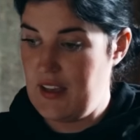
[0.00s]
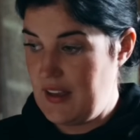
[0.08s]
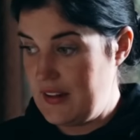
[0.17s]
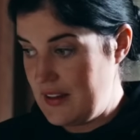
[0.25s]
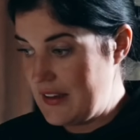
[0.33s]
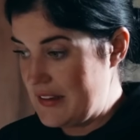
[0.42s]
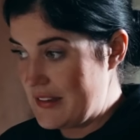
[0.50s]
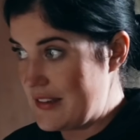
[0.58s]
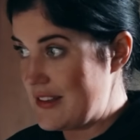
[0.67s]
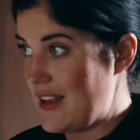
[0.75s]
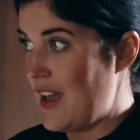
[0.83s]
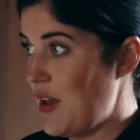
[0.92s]
it needs to
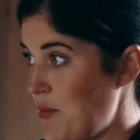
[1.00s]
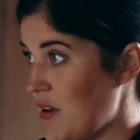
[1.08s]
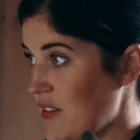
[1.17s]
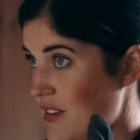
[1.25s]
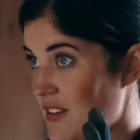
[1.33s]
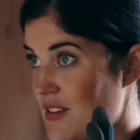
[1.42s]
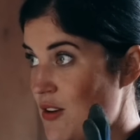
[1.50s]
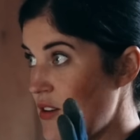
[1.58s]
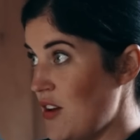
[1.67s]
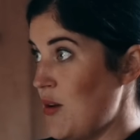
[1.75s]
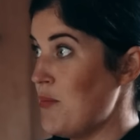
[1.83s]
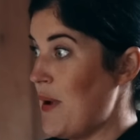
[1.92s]
stay because it's got
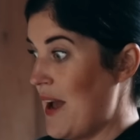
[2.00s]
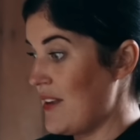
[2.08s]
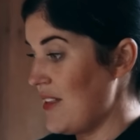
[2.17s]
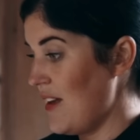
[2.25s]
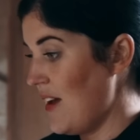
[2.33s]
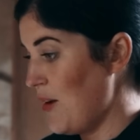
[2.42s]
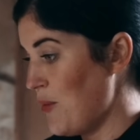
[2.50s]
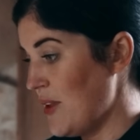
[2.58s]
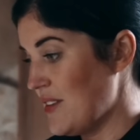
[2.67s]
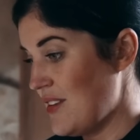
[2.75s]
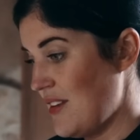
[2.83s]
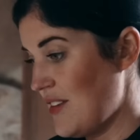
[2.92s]
to go back there
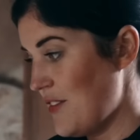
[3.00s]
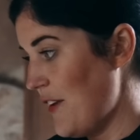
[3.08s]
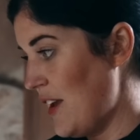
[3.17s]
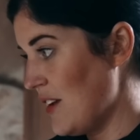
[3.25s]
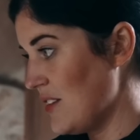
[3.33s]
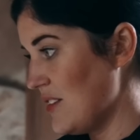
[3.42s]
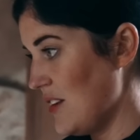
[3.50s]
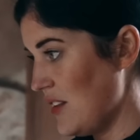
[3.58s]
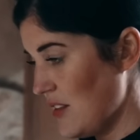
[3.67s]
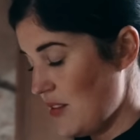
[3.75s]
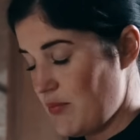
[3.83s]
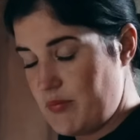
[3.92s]
once it's fixed, and
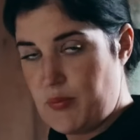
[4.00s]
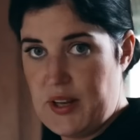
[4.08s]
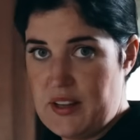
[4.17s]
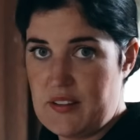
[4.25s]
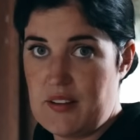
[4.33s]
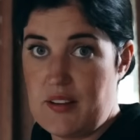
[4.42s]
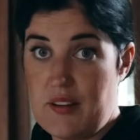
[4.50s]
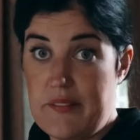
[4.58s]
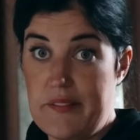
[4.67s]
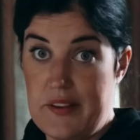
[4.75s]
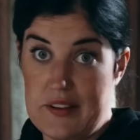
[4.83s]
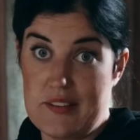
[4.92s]
we need to
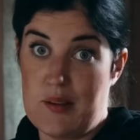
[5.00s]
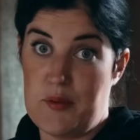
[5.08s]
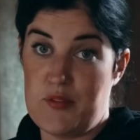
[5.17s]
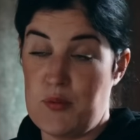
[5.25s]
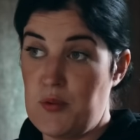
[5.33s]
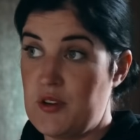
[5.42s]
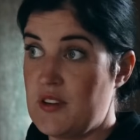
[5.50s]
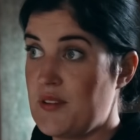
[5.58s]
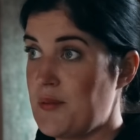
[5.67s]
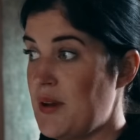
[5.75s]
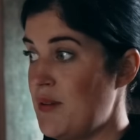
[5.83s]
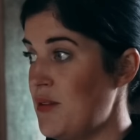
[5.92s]
fix some of the wood as
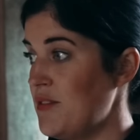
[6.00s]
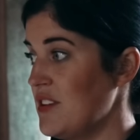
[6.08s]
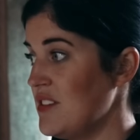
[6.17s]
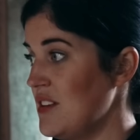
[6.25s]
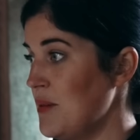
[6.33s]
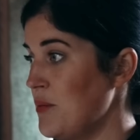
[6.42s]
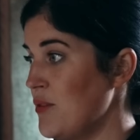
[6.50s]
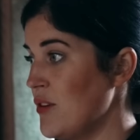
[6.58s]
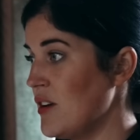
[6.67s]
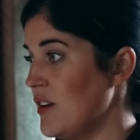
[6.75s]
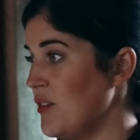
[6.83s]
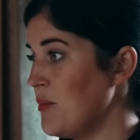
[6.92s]
well, obviously, before it
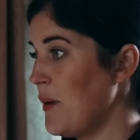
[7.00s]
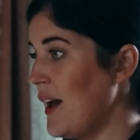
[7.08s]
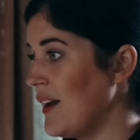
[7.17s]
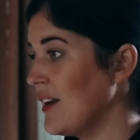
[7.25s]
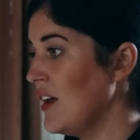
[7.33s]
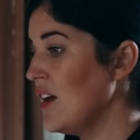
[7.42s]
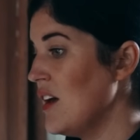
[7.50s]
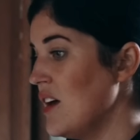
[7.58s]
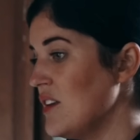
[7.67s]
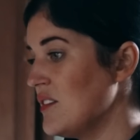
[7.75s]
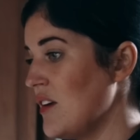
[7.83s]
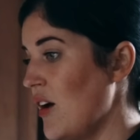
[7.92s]
goes back.
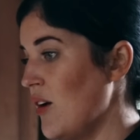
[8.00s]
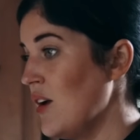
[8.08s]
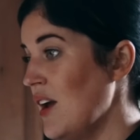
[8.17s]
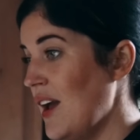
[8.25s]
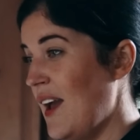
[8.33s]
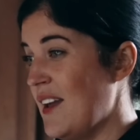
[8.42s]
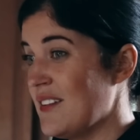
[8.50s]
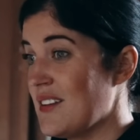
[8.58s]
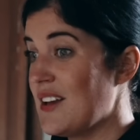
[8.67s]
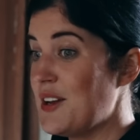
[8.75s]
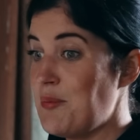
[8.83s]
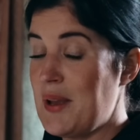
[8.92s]
So it's
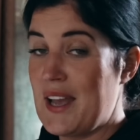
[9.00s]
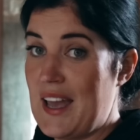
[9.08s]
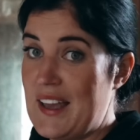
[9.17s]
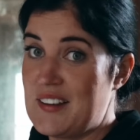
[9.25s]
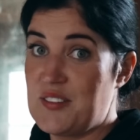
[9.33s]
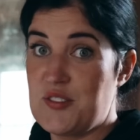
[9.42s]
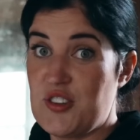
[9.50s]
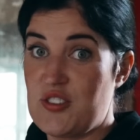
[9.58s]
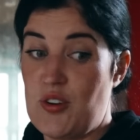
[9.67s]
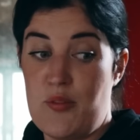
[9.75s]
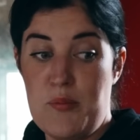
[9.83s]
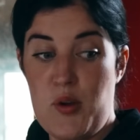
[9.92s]
going to be a case of just
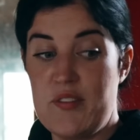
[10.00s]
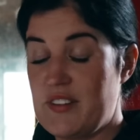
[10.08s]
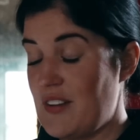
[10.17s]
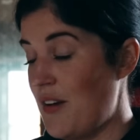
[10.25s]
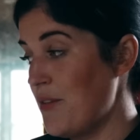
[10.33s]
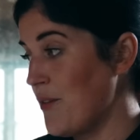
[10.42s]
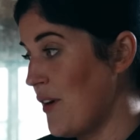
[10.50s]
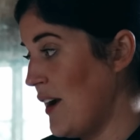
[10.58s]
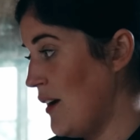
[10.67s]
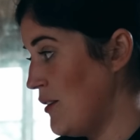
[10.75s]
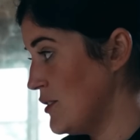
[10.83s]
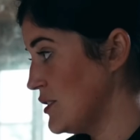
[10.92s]
sort of moving stuff
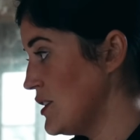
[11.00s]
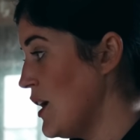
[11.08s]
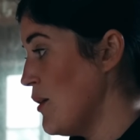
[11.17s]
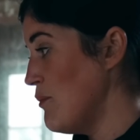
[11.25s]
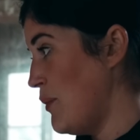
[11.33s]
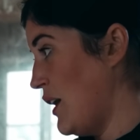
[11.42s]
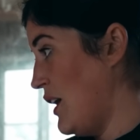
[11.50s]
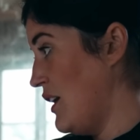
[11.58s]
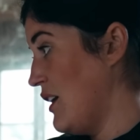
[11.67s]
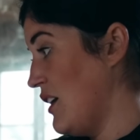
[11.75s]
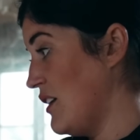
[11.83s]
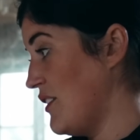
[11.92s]
around, but
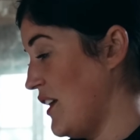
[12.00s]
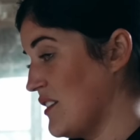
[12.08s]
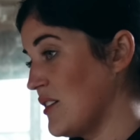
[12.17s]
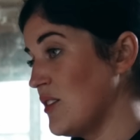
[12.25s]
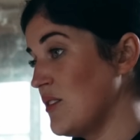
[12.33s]
there's